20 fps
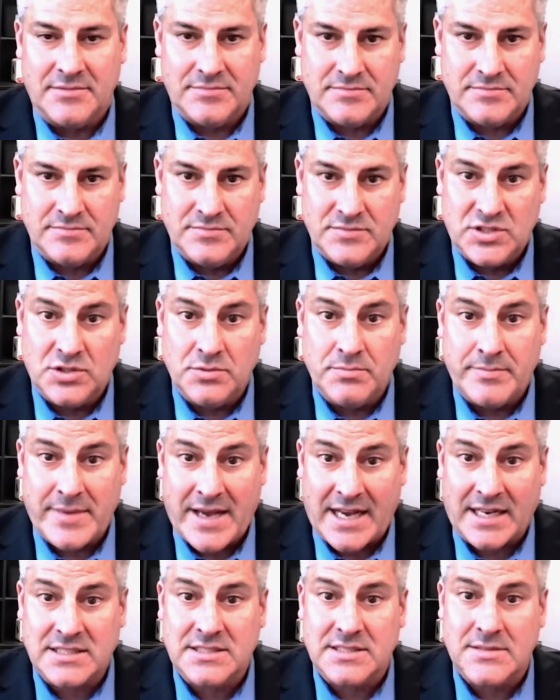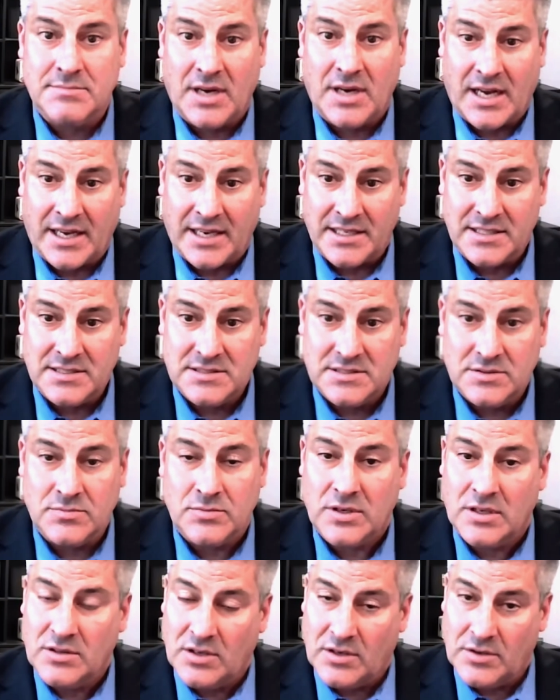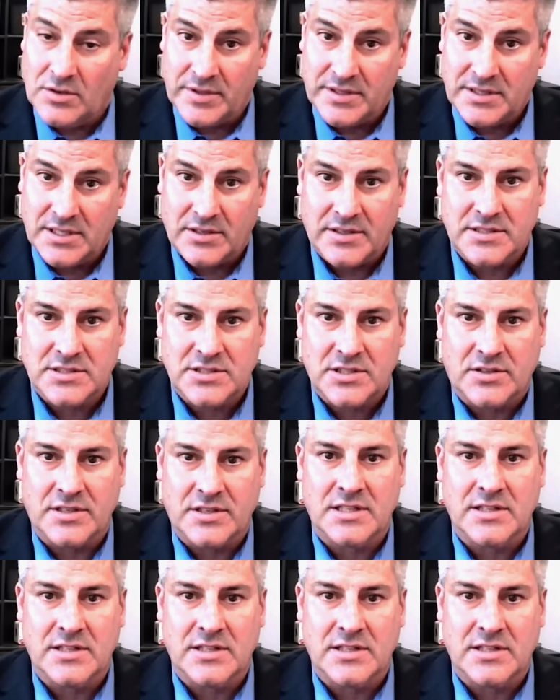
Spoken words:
to maximize, along with their attorney,